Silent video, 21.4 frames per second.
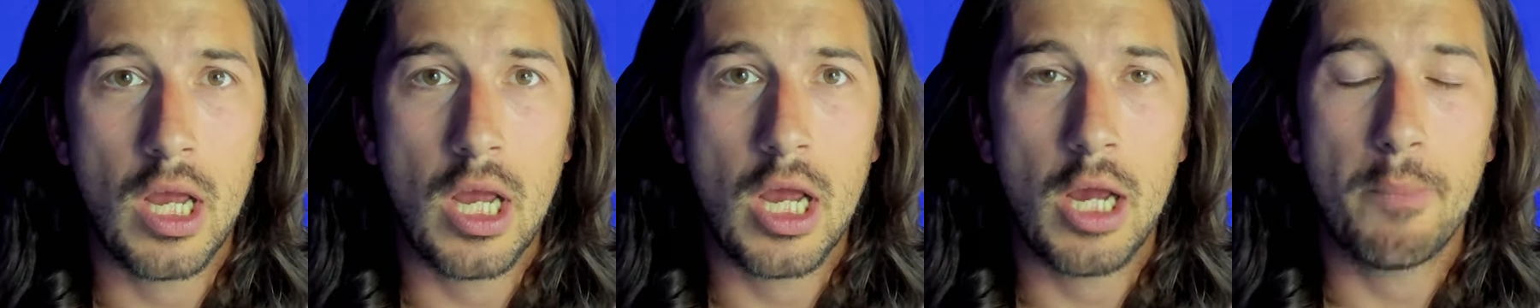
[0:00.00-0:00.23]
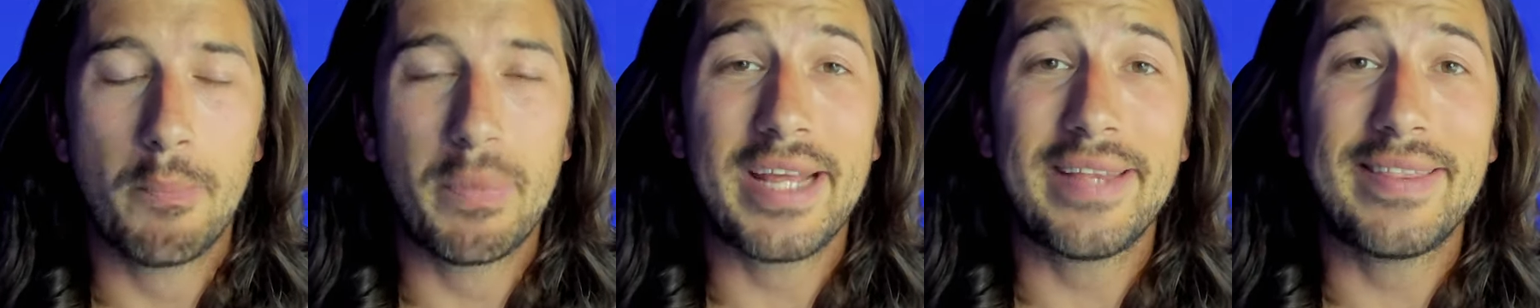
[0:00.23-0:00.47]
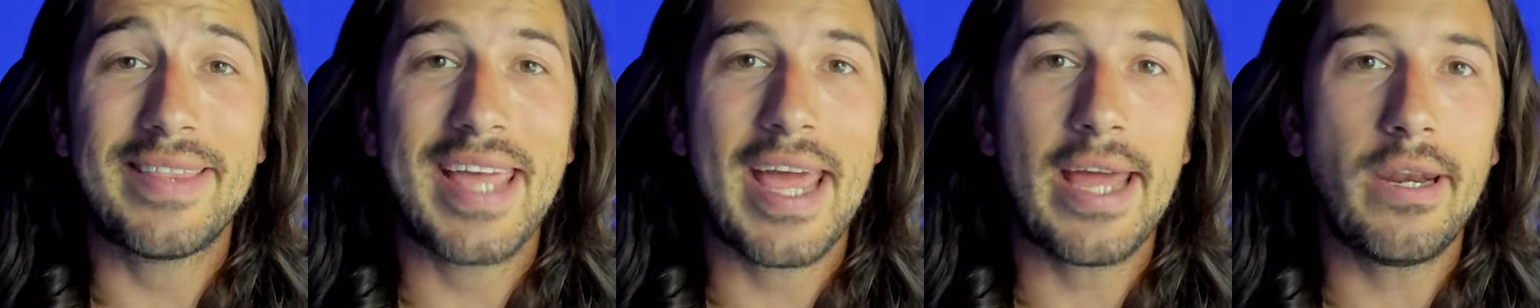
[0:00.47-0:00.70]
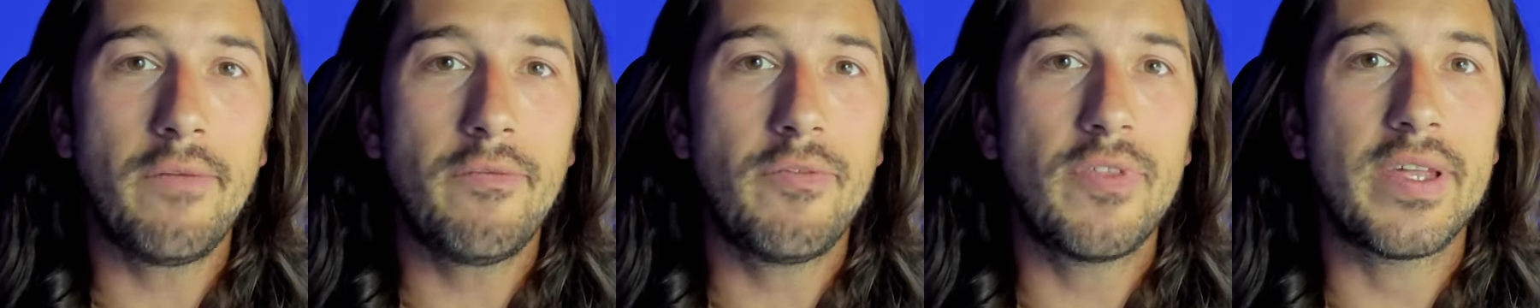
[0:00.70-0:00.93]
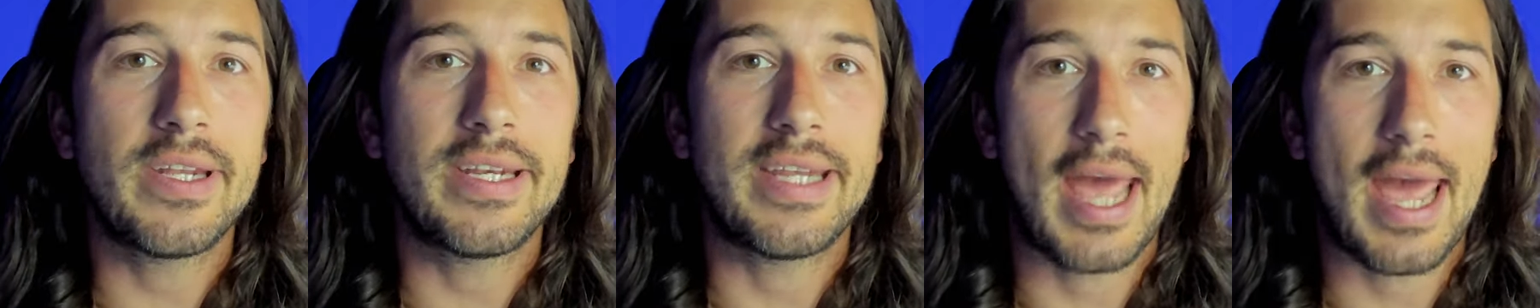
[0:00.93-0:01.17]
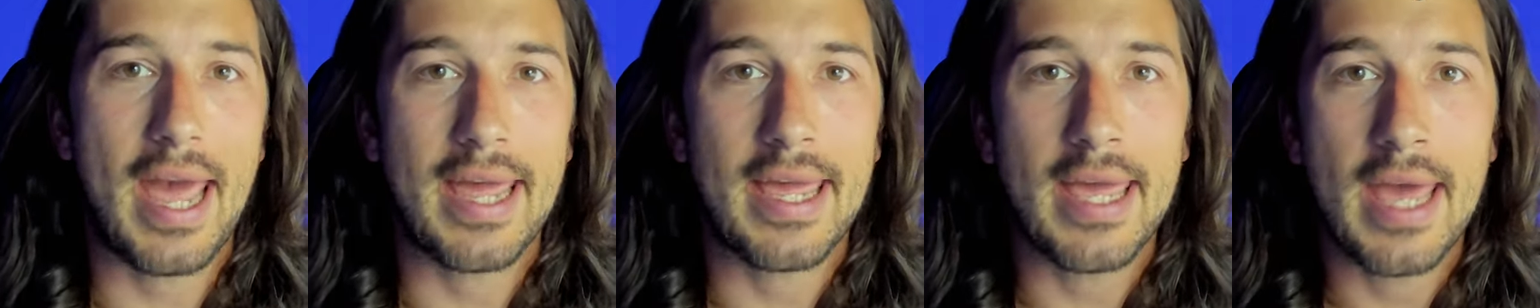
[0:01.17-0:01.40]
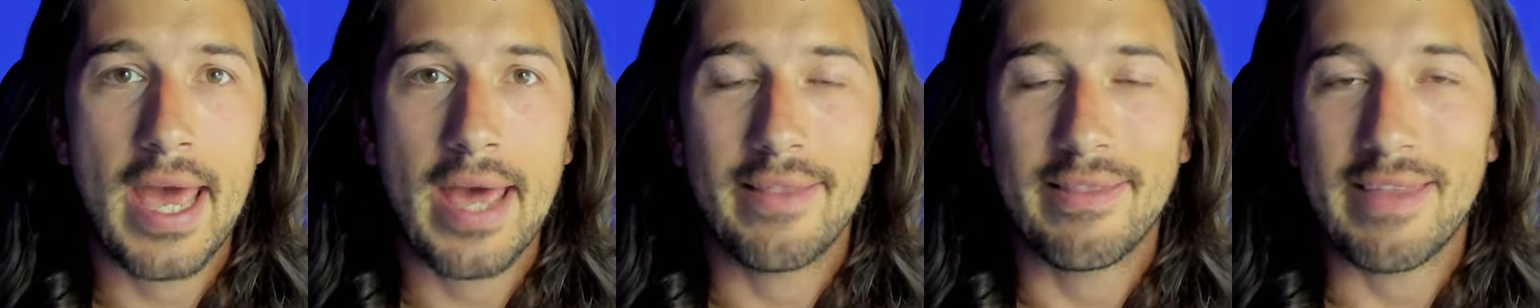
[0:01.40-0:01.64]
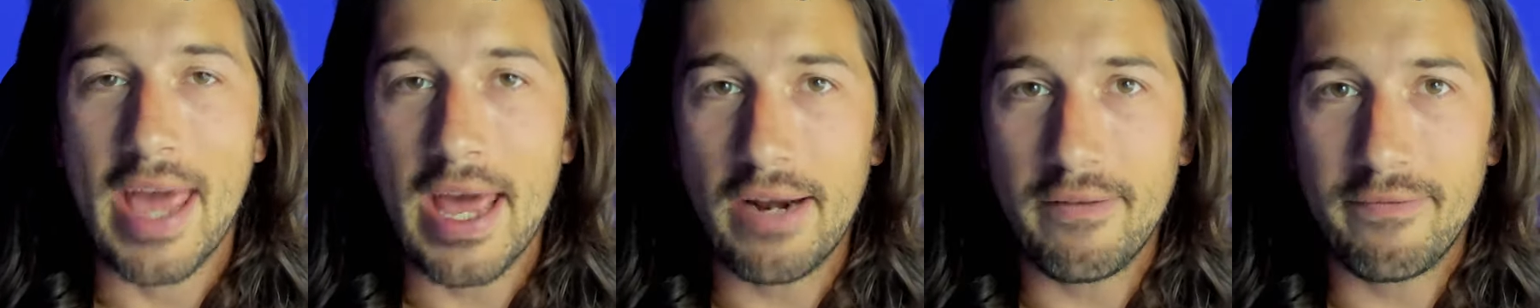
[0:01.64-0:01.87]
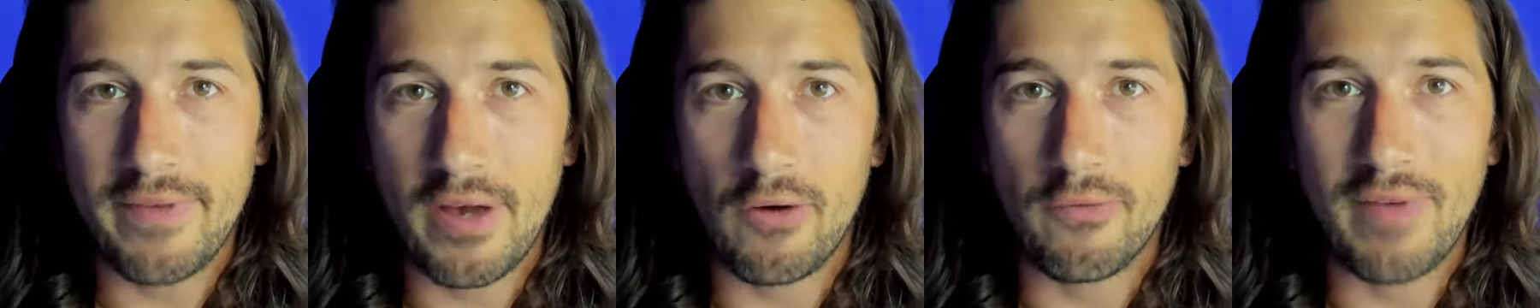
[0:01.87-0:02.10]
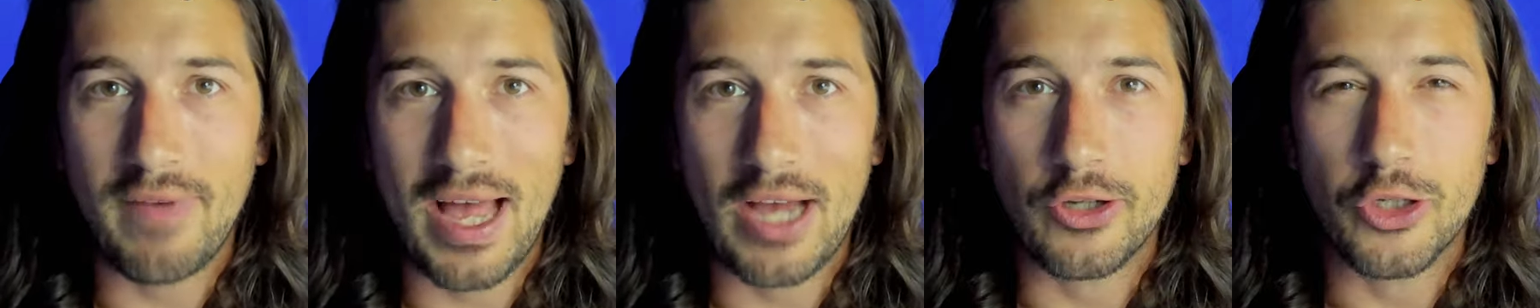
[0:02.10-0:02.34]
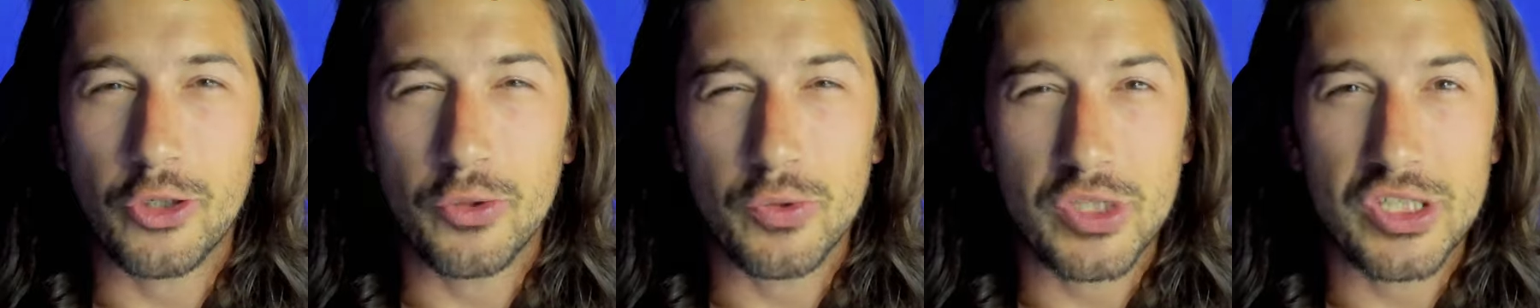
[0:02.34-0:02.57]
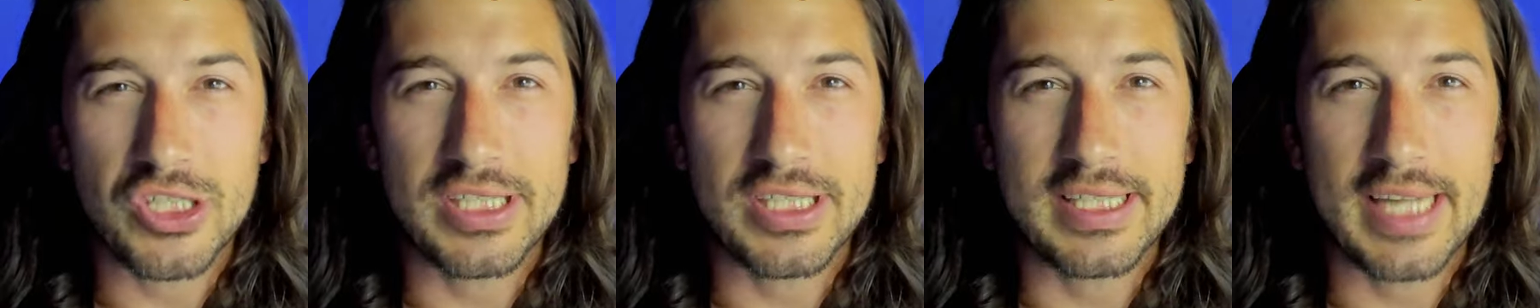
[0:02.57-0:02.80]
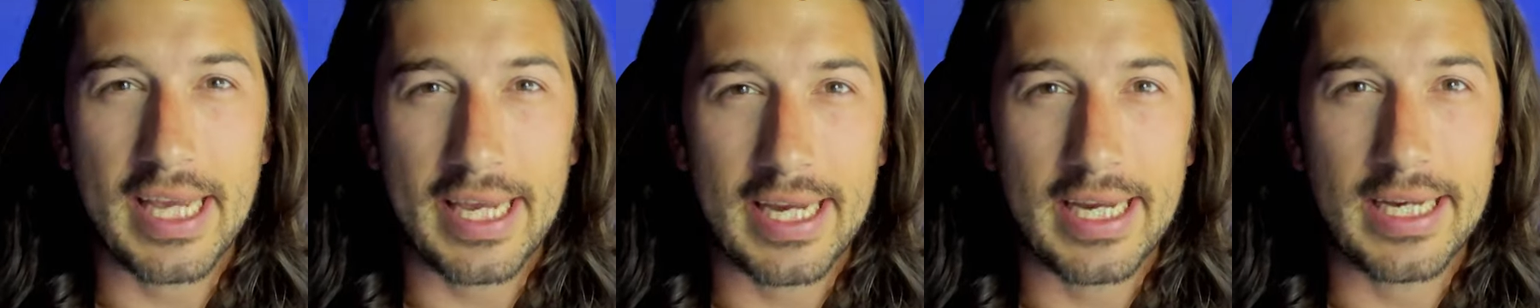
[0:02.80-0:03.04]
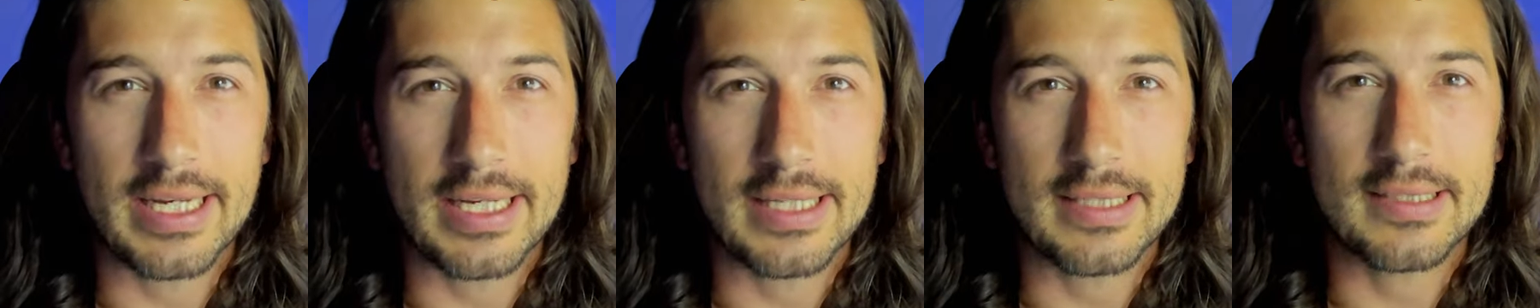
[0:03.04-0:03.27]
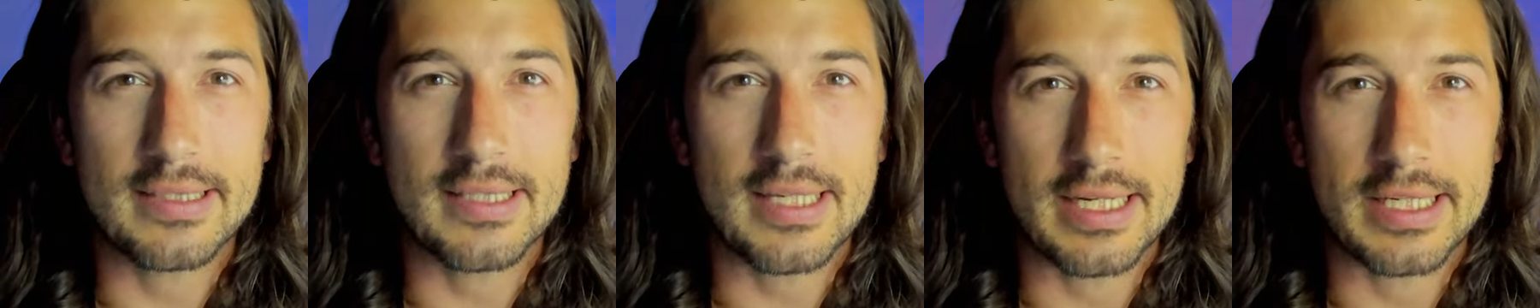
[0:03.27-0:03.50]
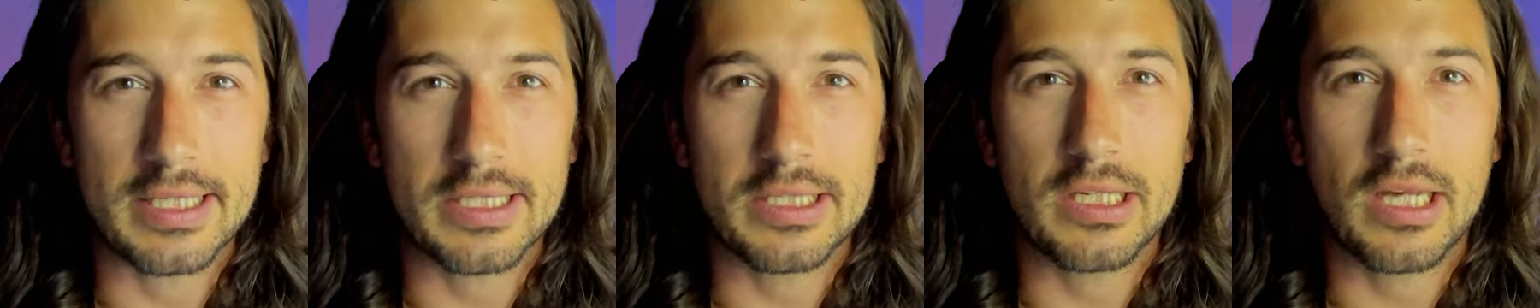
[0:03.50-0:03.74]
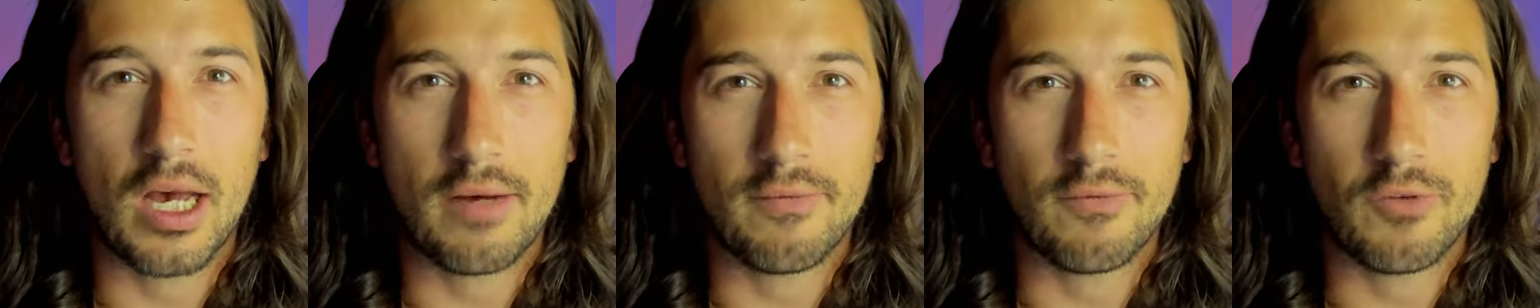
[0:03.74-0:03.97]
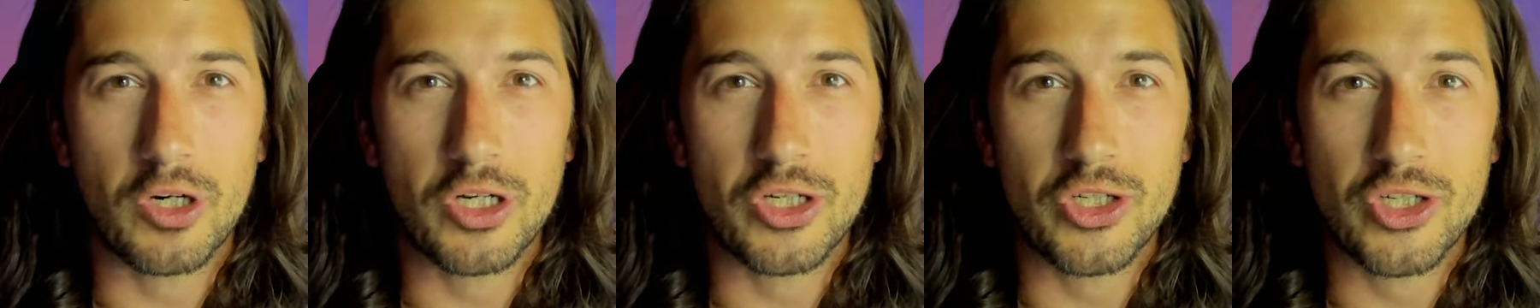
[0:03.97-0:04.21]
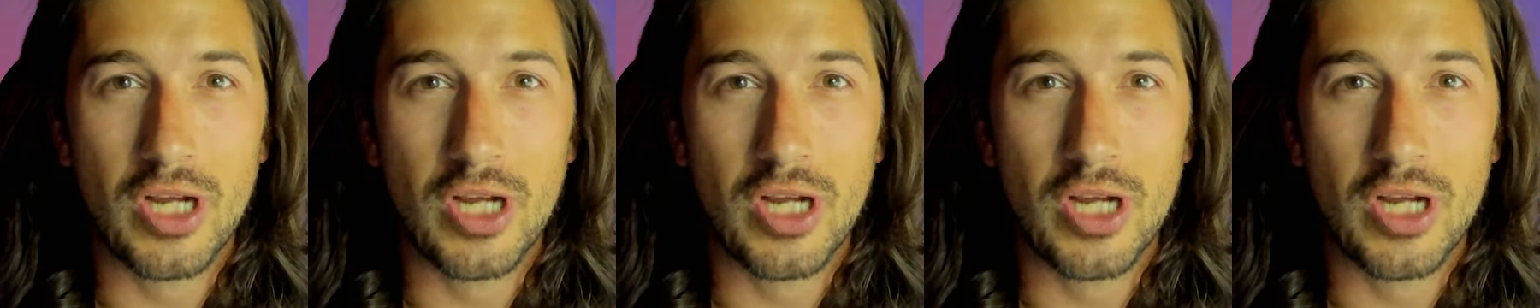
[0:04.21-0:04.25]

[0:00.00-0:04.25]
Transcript: But at the end of the day, the N F L values stickiness in coverage,